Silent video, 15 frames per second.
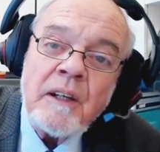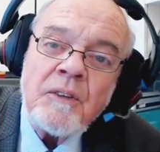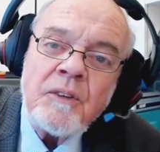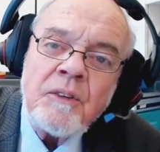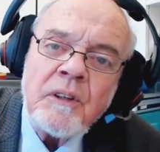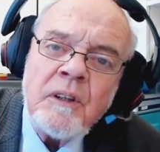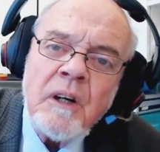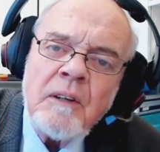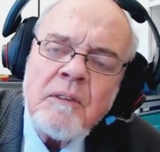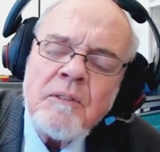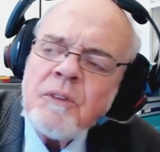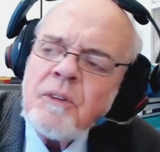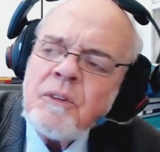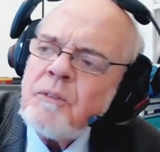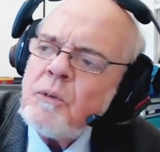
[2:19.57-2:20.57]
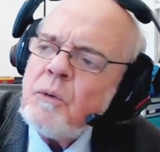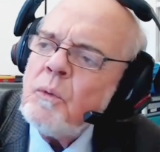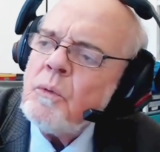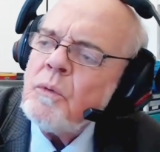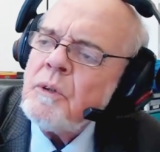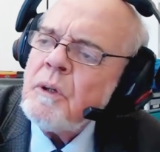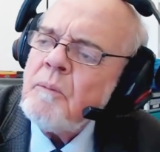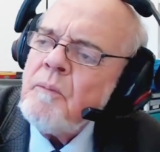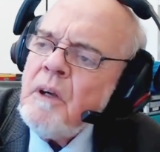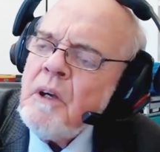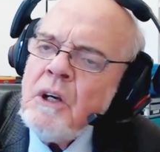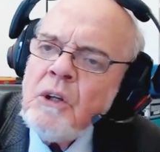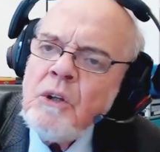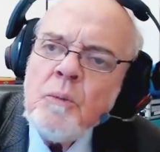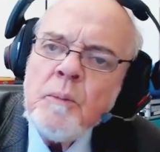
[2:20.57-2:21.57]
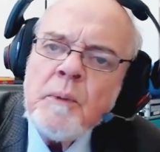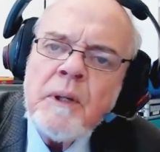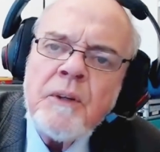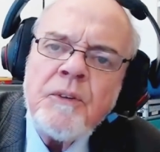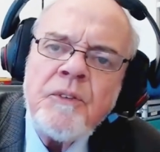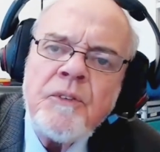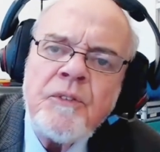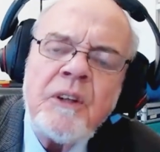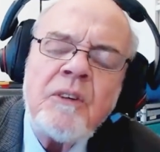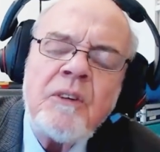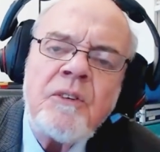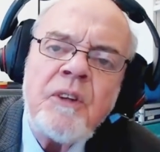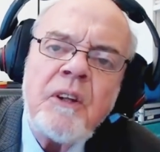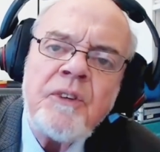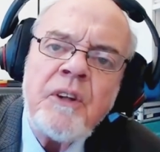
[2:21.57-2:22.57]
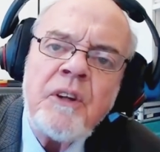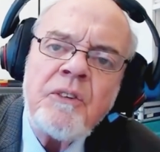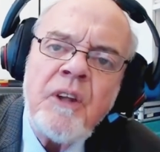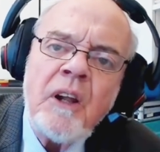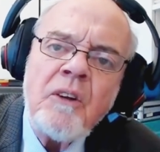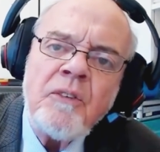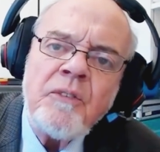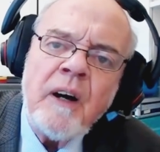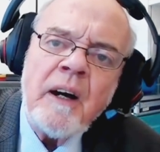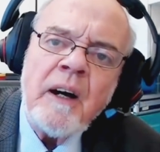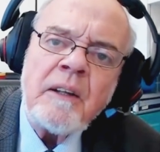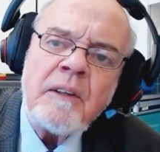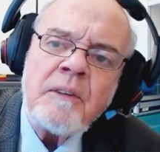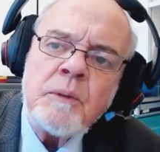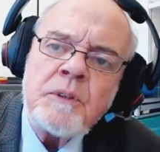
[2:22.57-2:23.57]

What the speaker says: It's a kind of stuff called luminescent zinc sulfide,